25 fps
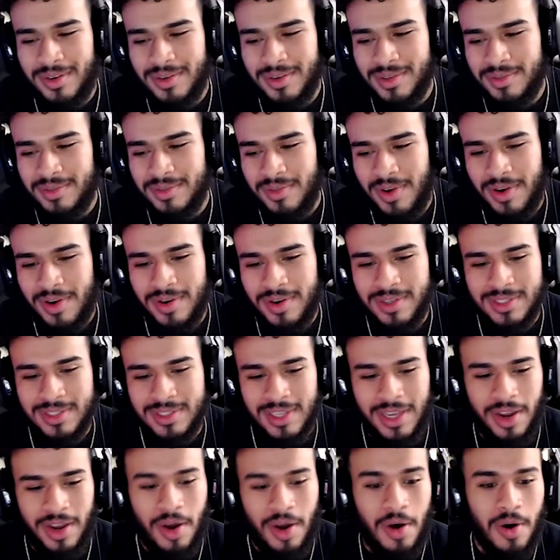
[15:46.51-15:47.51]
as far as
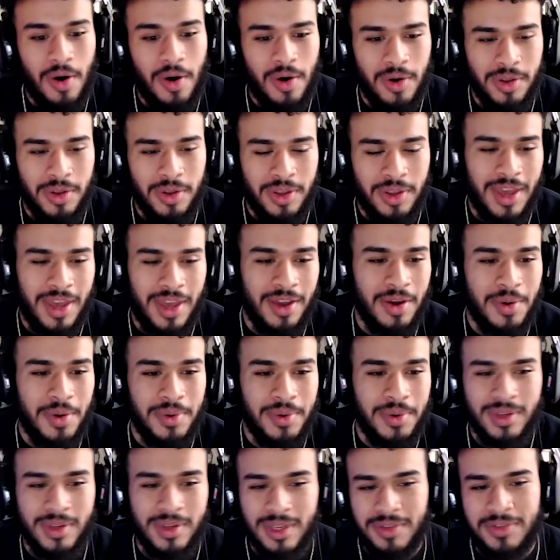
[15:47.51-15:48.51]
like, oh, you can't
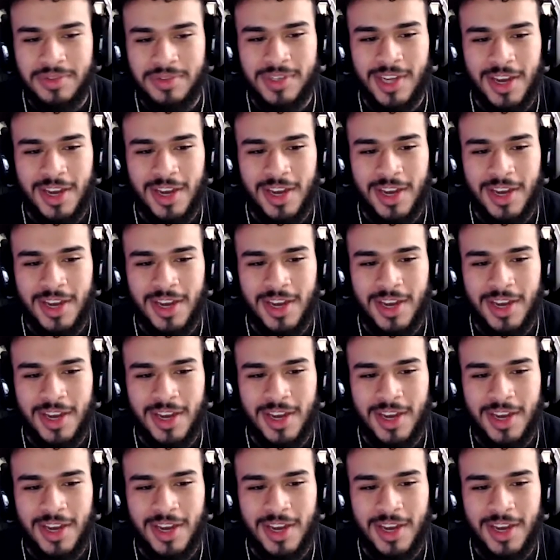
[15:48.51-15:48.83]
go in the gift shop,